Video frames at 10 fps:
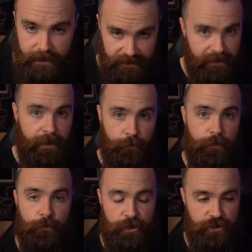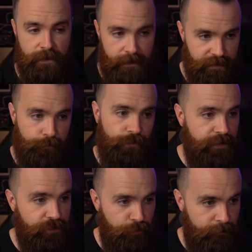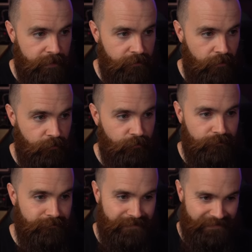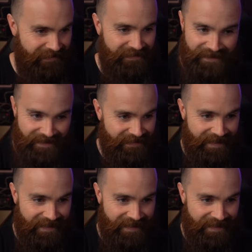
And yes, I agree with Christian. It is pretty stupid that Docker does